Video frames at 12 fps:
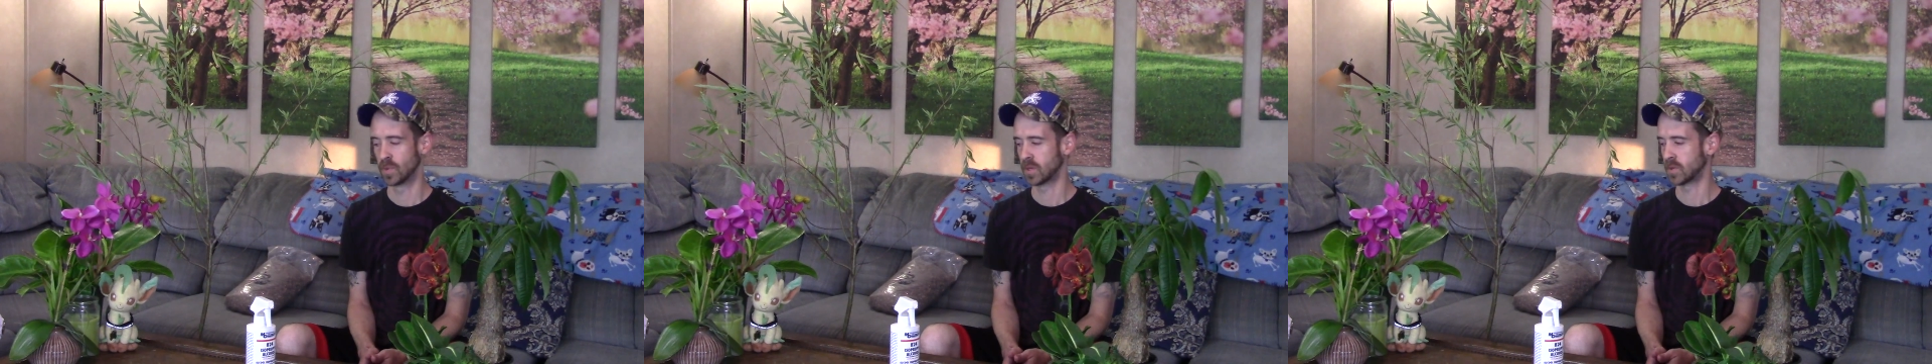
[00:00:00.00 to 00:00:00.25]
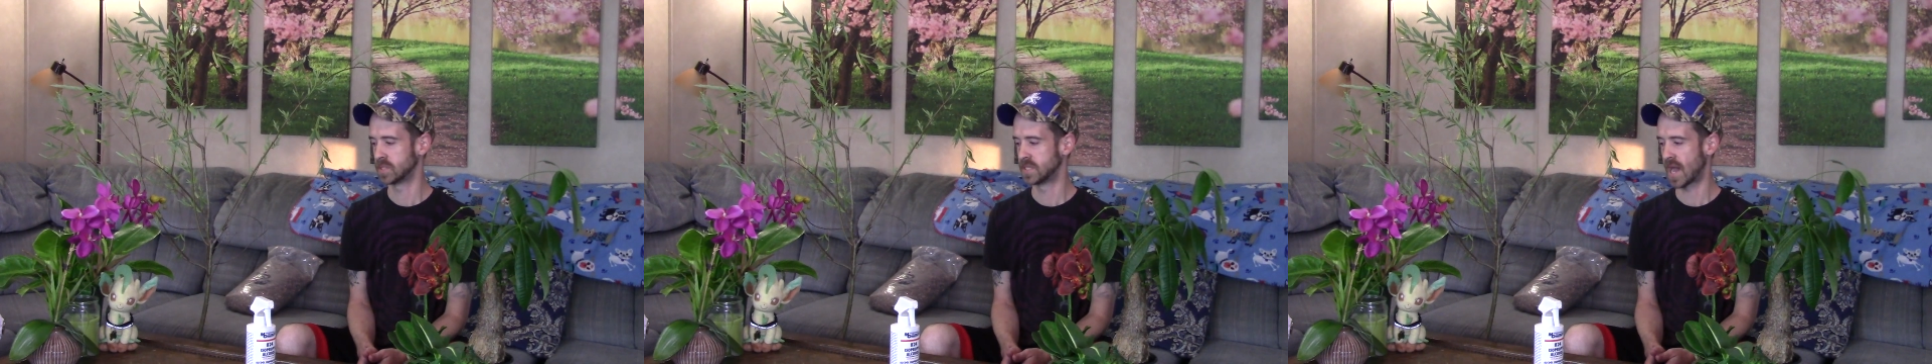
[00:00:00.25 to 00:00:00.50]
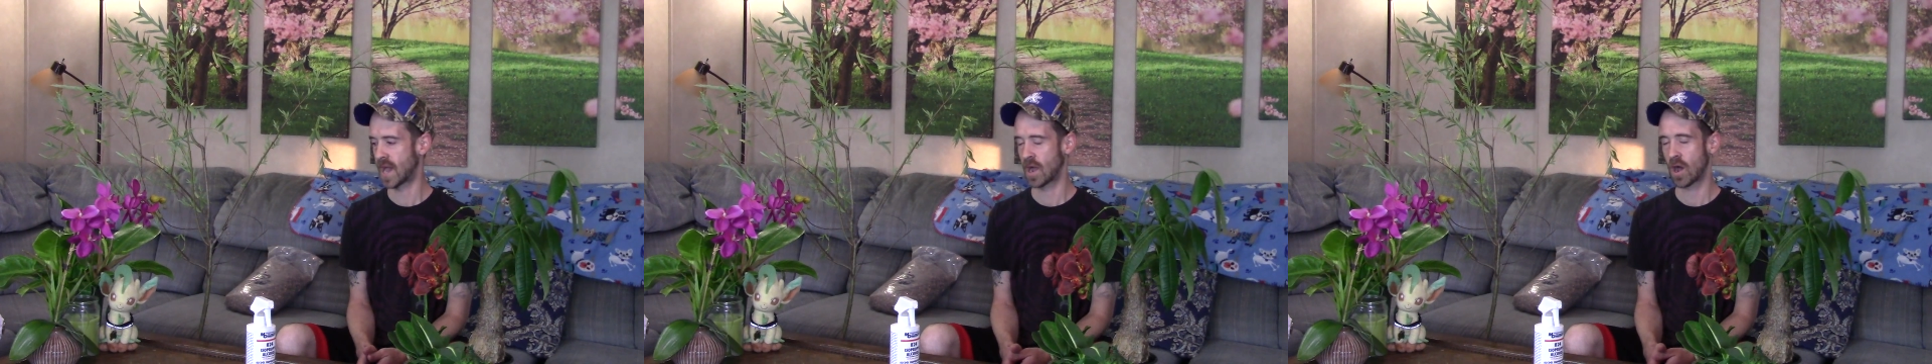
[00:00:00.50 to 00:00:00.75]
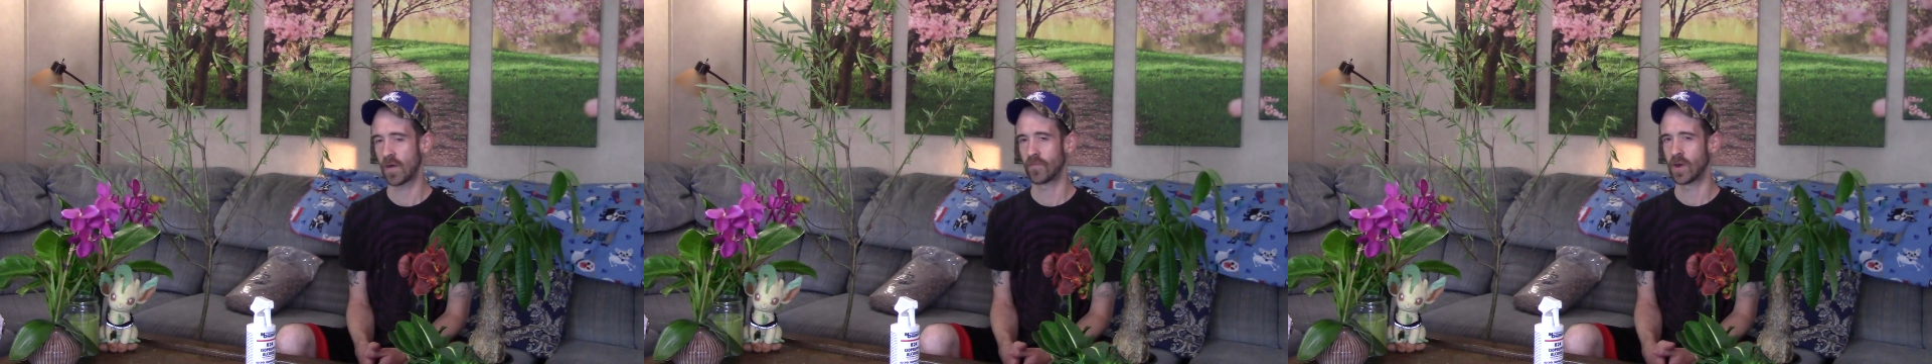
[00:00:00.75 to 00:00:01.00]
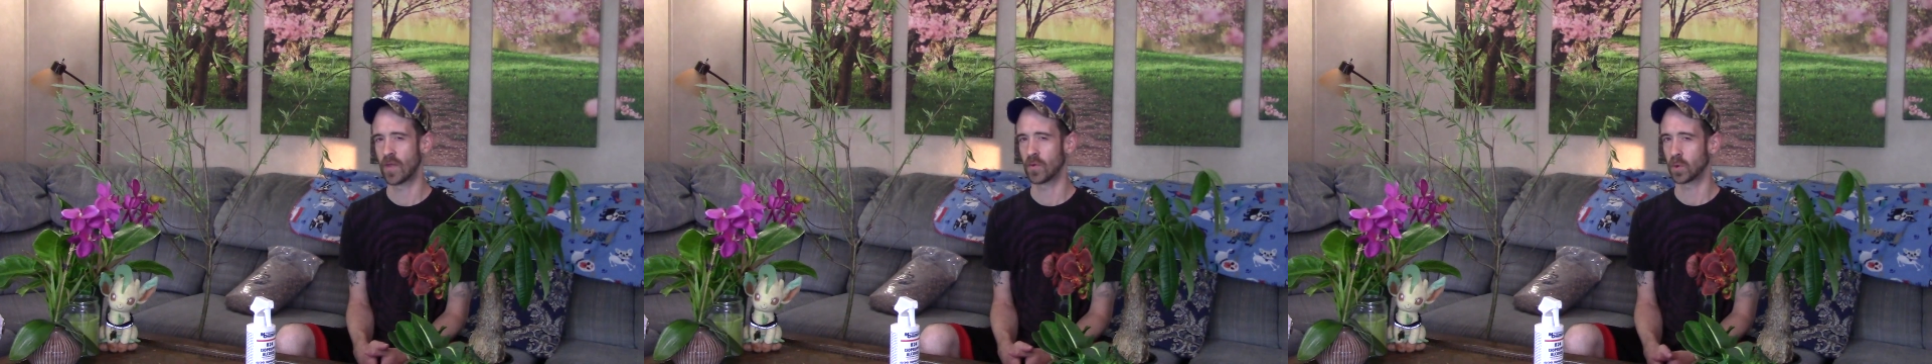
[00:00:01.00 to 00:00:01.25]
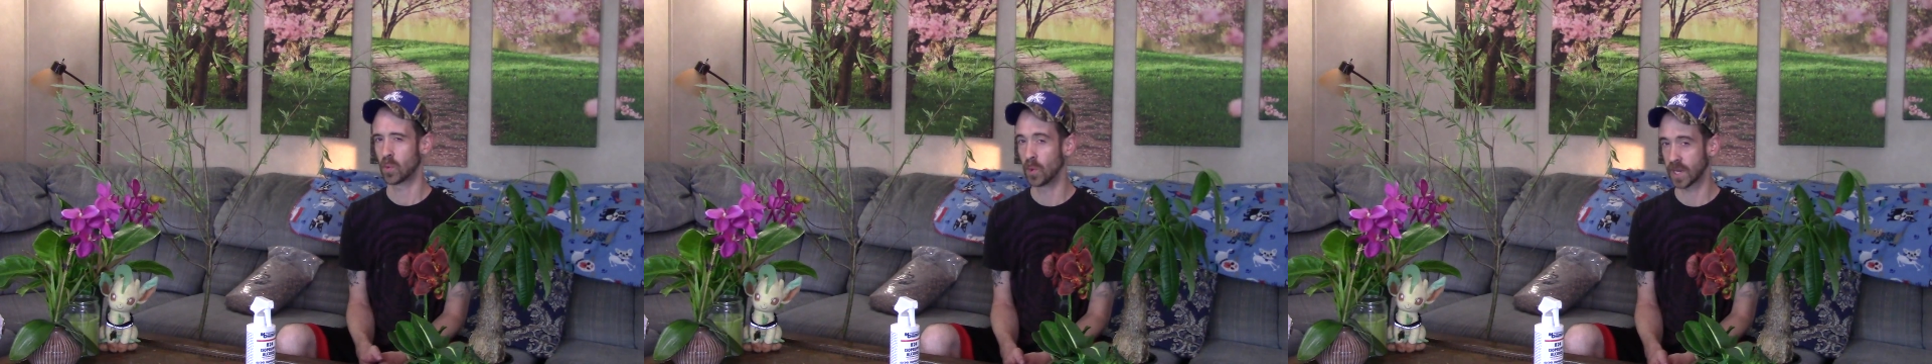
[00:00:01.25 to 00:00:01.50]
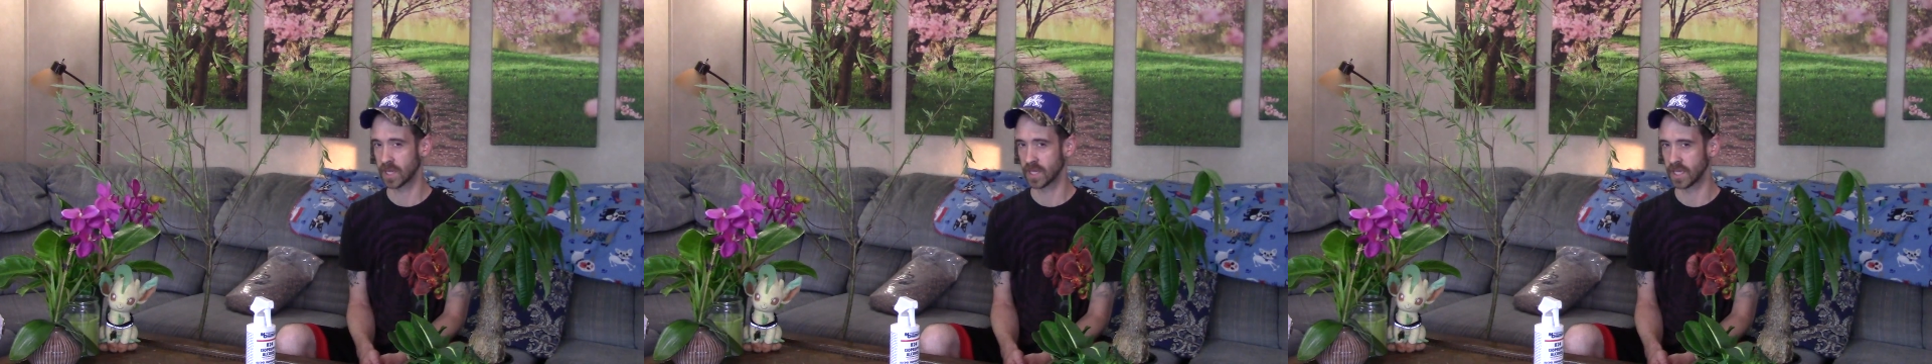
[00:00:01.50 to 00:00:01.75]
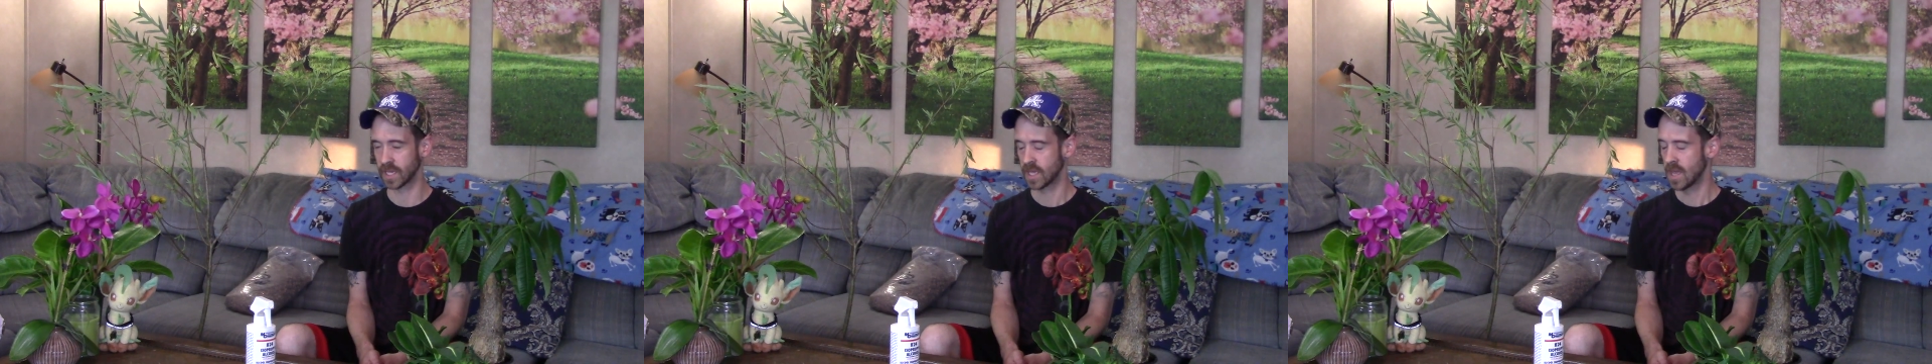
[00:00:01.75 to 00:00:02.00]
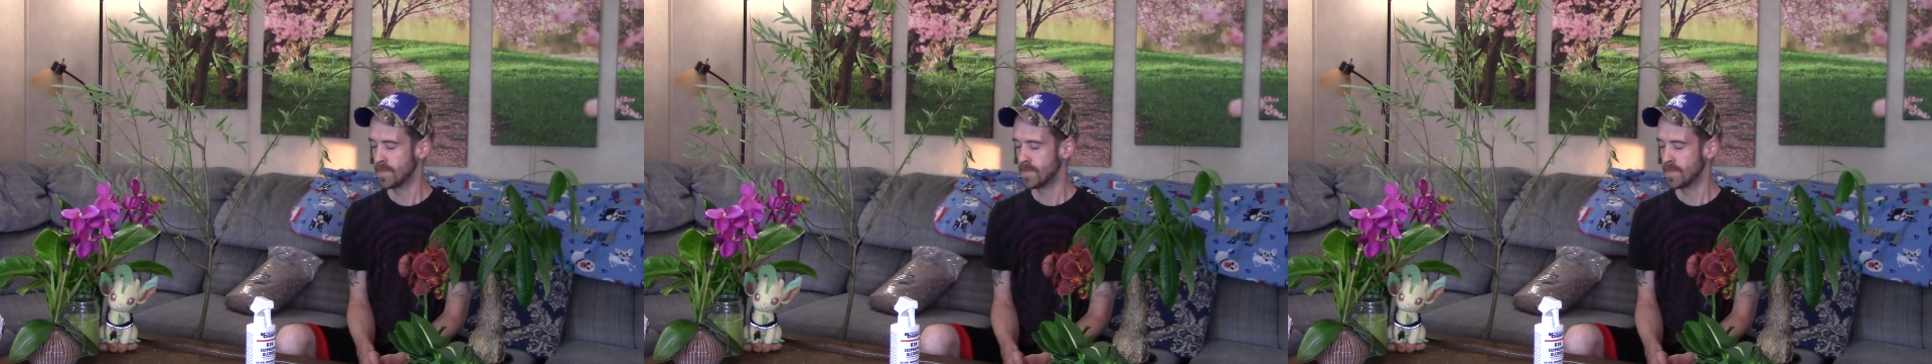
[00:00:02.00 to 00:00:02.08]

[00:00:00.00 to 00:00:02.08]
will die off rather quickly.